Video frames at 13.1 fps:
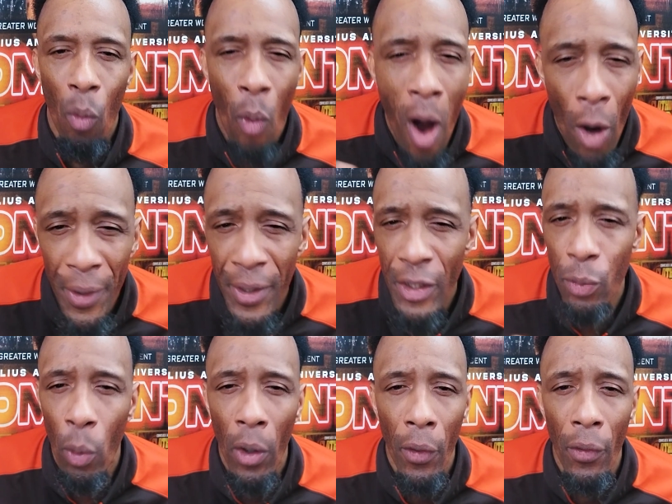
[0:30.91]
Walk in his
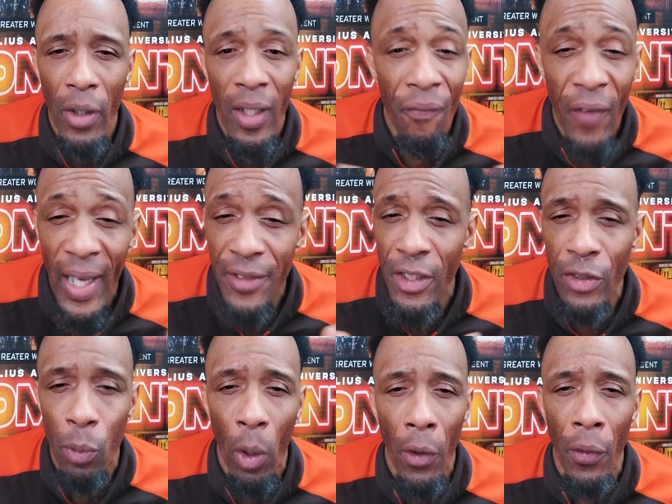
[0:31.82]
word, confess
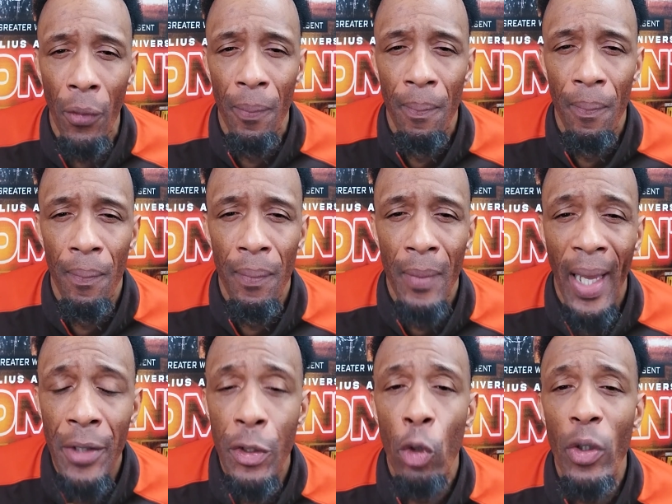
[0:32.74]
his word,
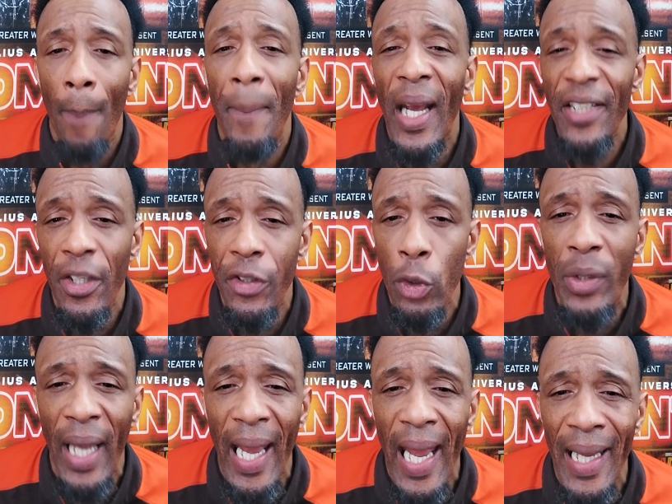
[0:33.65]
and do the best that you
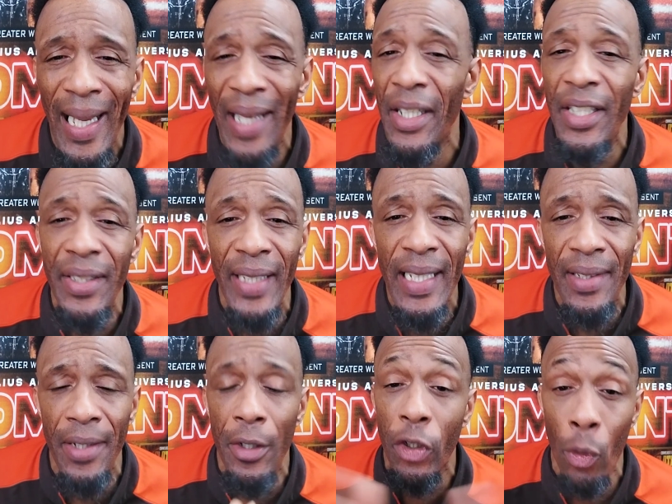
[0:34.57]
can in this
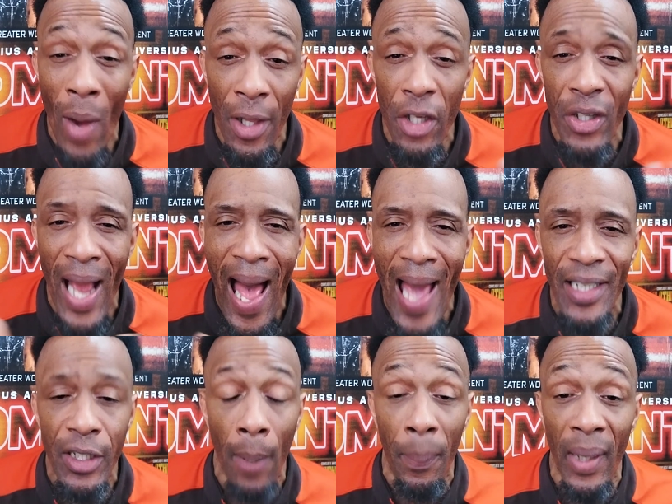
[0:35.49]
season to
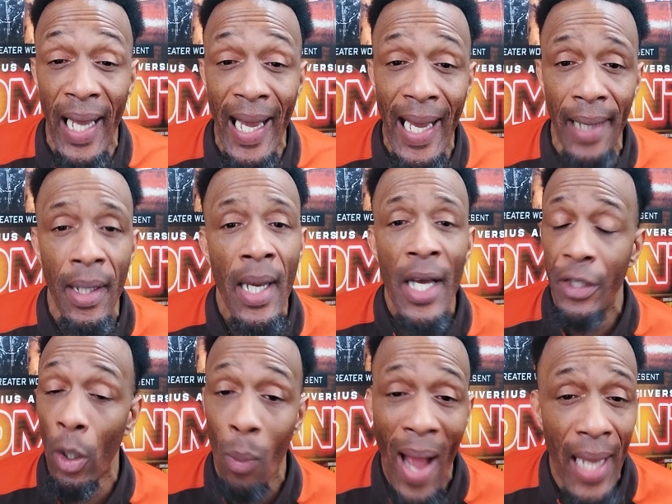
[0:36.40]
strategize, to plan,
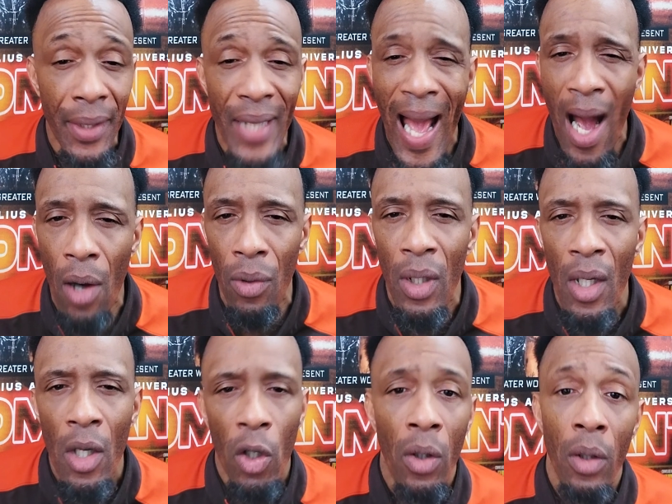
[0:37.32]
to write down.
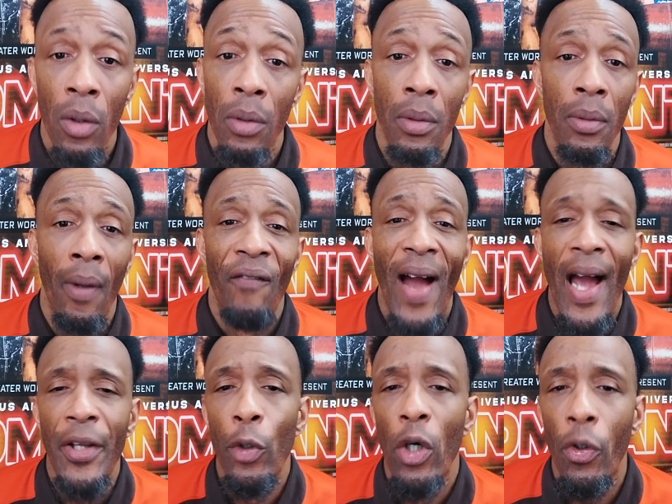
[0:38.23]

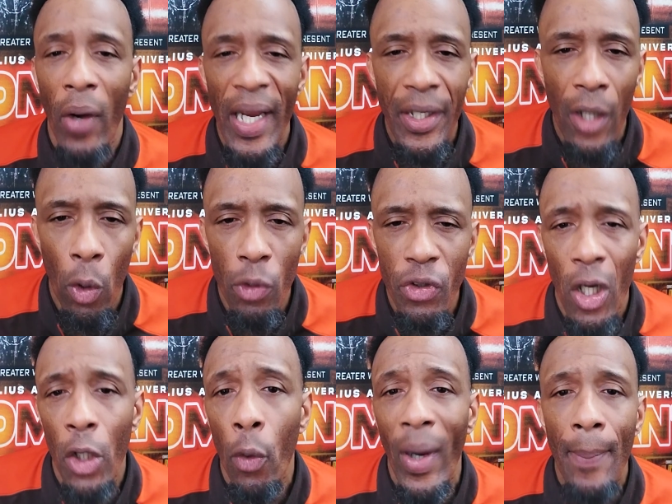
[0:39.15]
Find you a great coach,
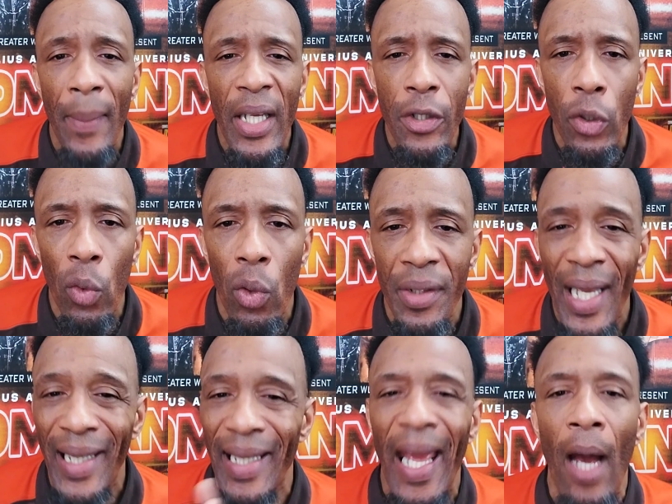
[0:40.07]
a great mentor
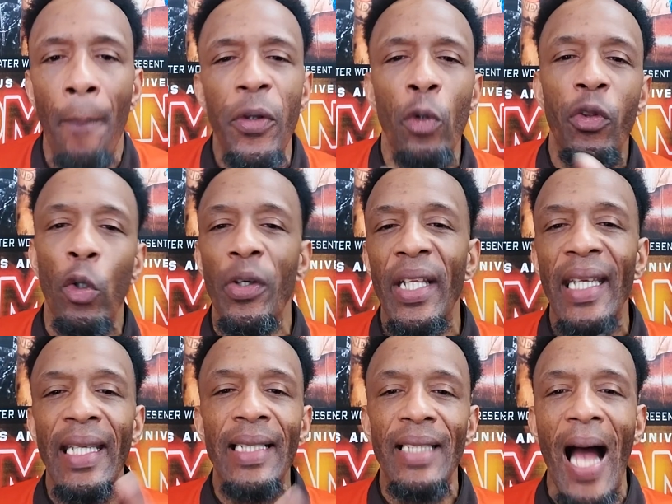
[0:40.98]
that can help you through
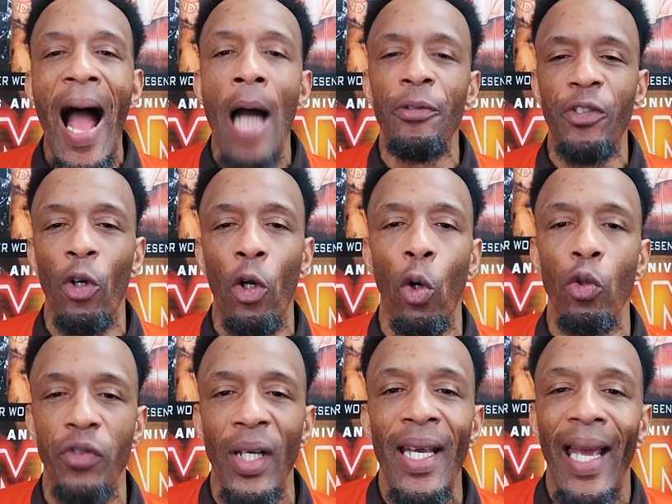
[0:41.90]
these
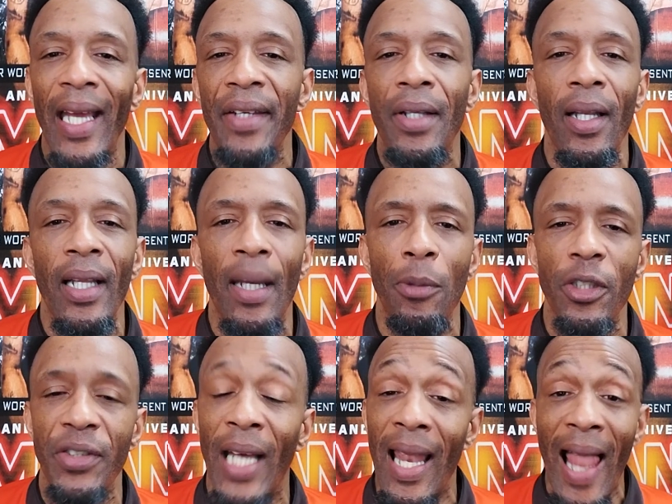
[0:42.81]
obstacles and
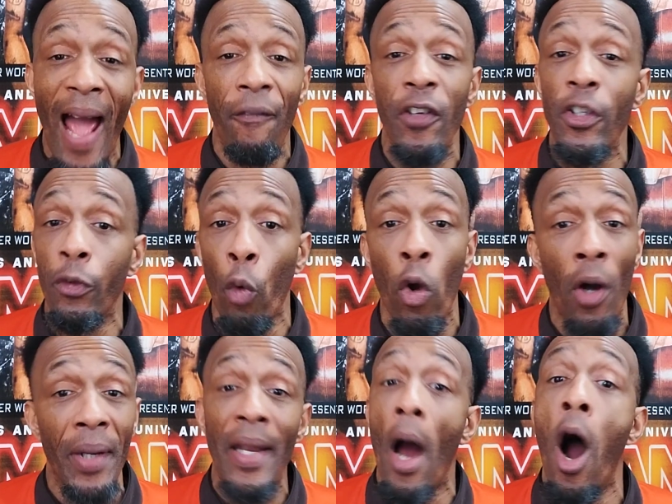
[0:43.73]
dilemmas that life is
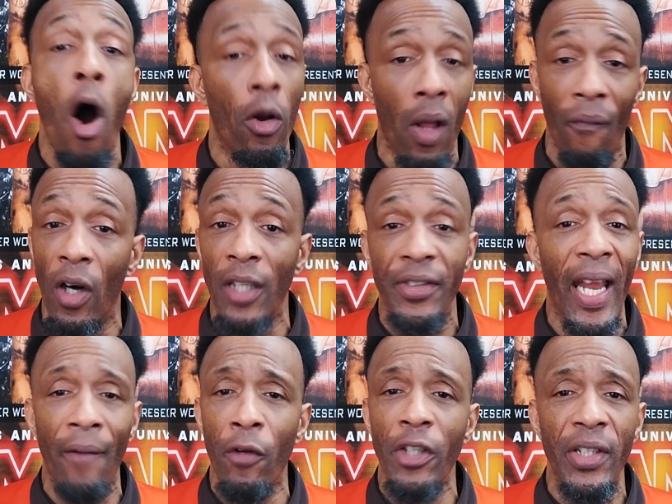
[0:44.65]
throwing at all of us
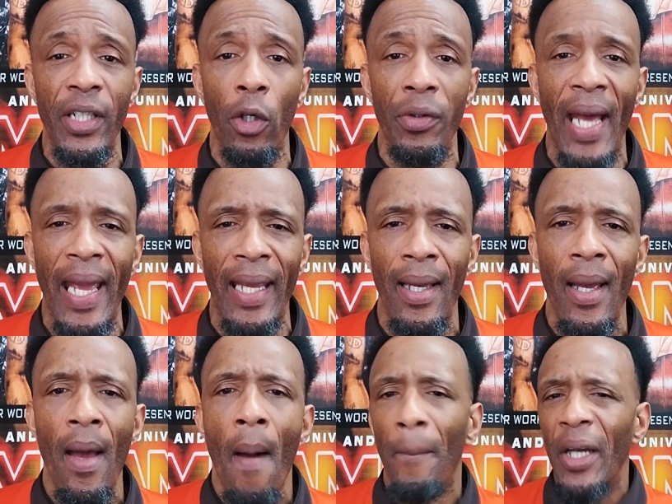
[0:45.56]
every single day.
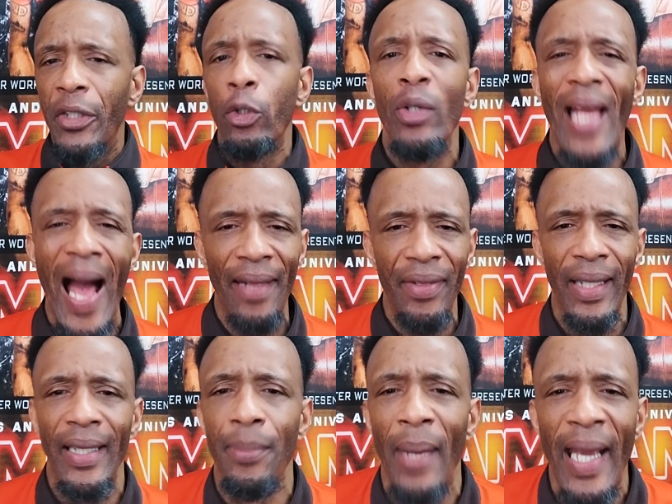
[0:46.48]
But you got
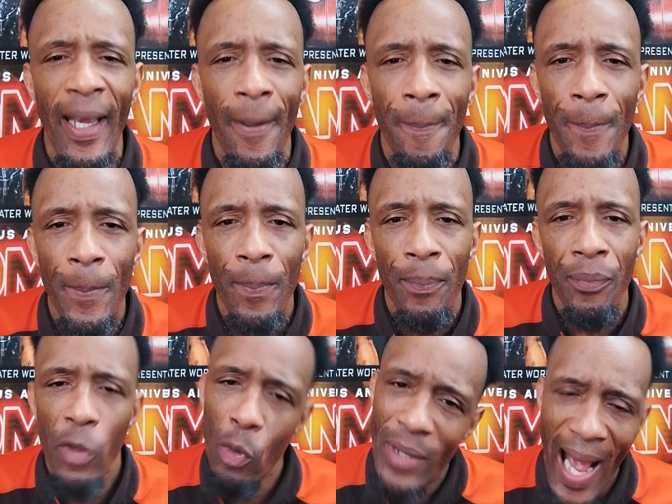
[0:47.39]
this, man.
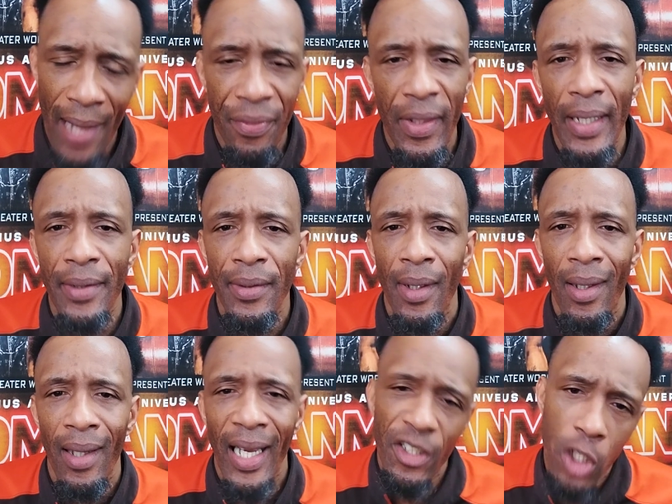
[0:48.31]
You got this.
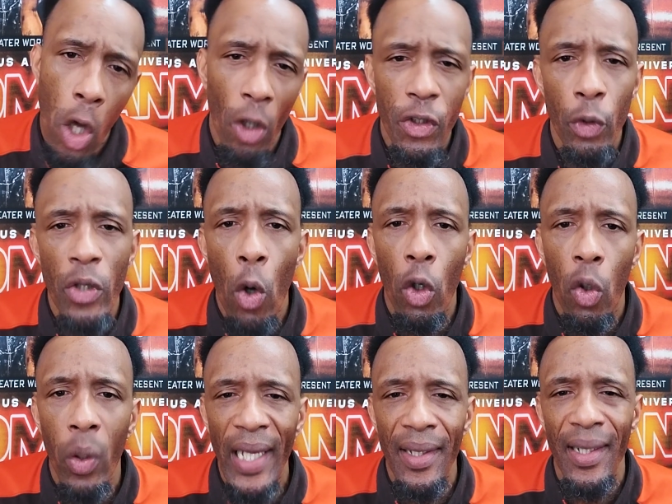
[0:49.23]
As long as you don't
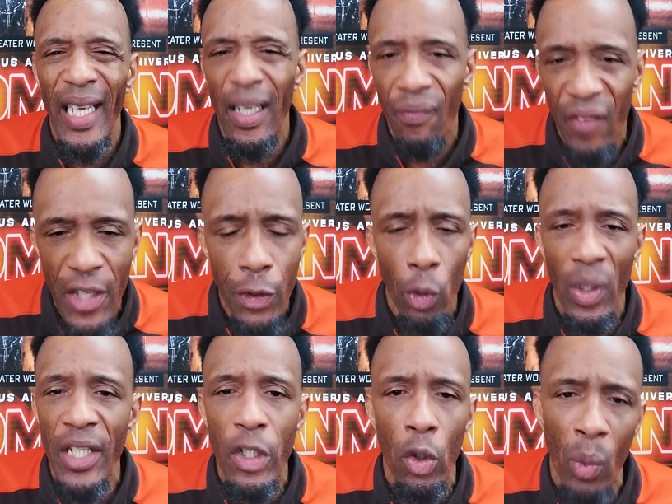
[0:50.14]
quit,
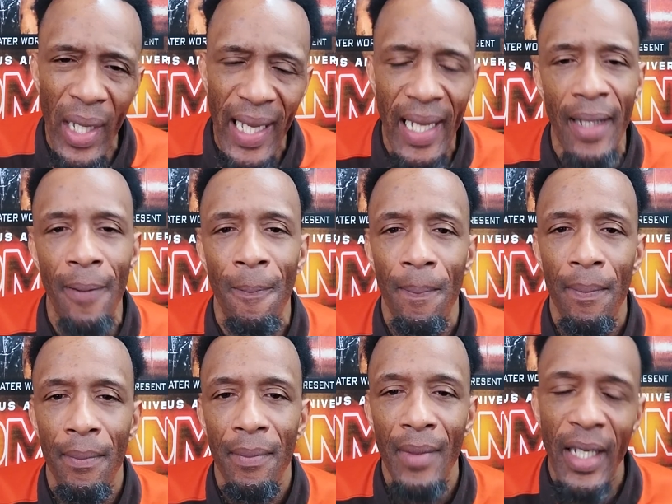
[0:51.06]
eventually you win.
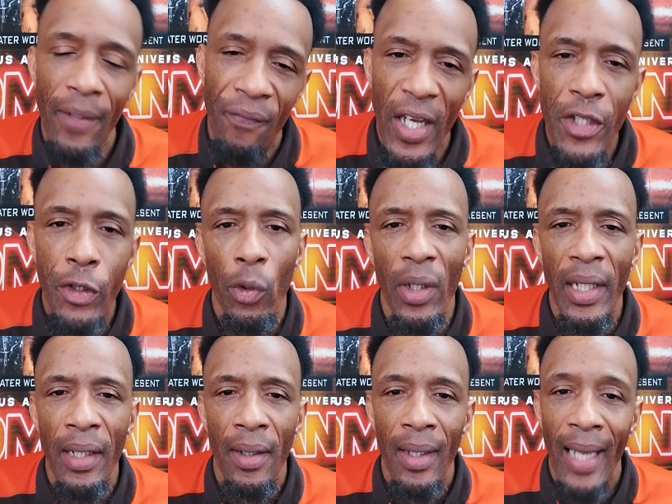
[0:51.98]

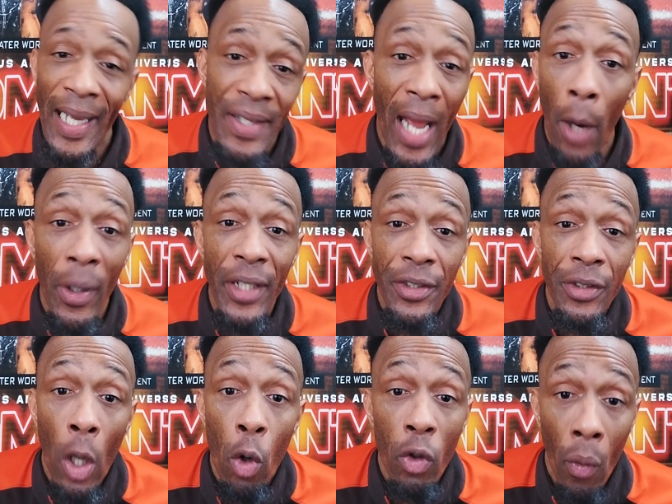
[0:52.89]
Eventually. And there is
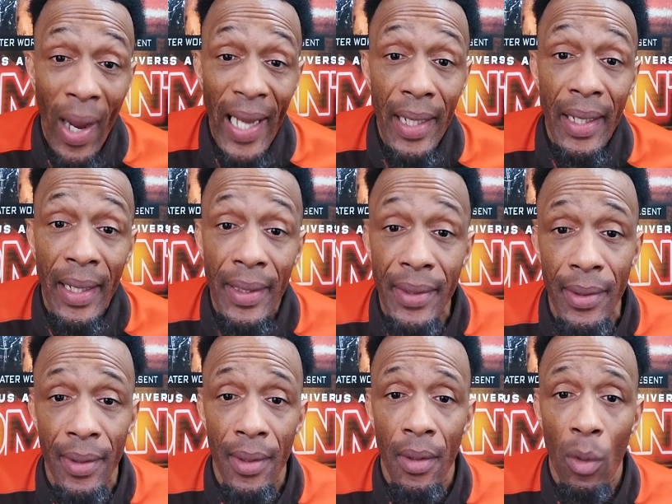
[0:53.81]
no greatness
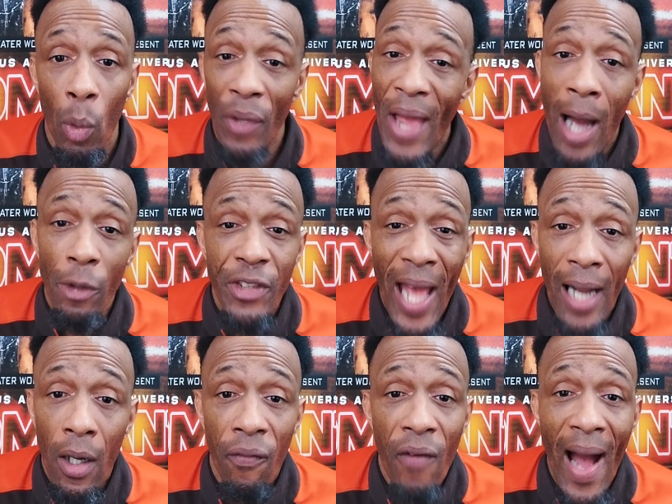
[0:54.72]
without
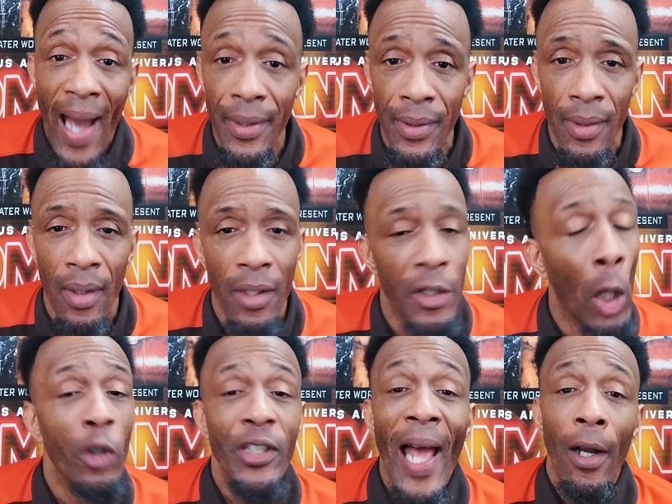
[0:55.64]
sacrifice.
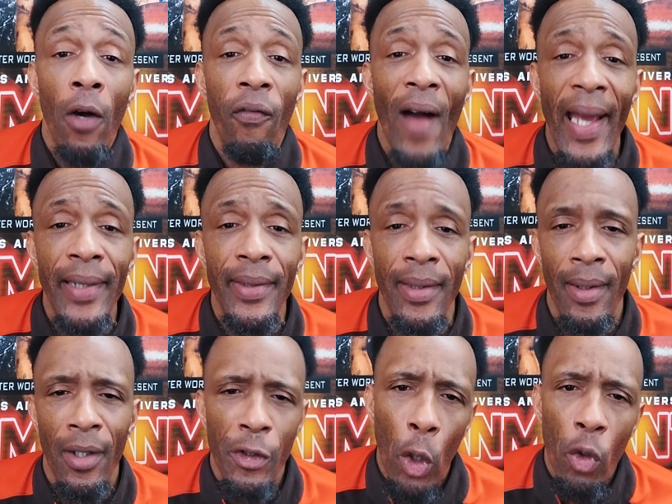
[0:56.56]
No sacrifice,
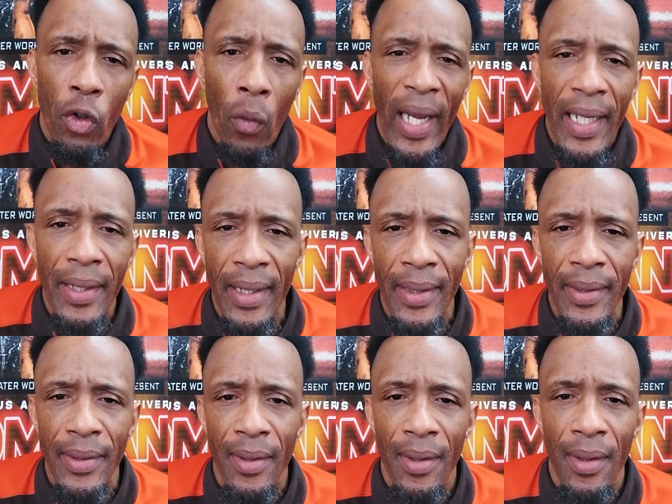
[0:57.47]
no
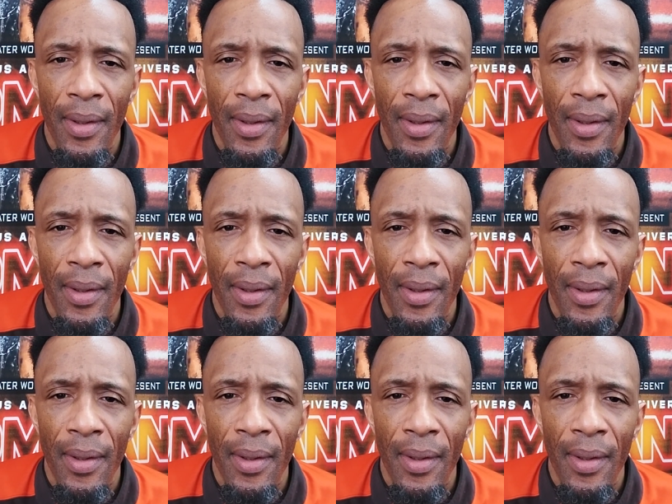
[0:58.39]
greatness.